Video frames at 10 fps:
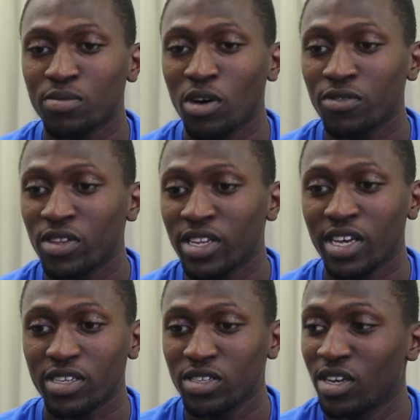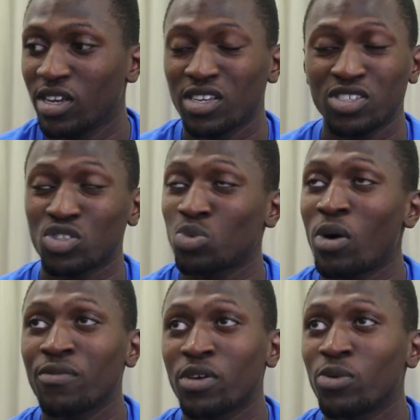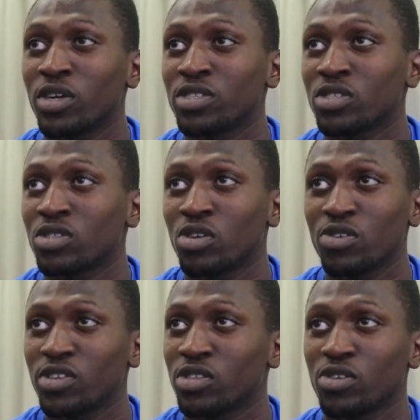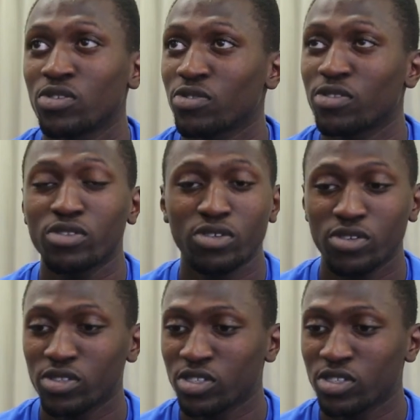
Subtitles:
But other than that, it's just 1v1s, 2v2s, 3v2s.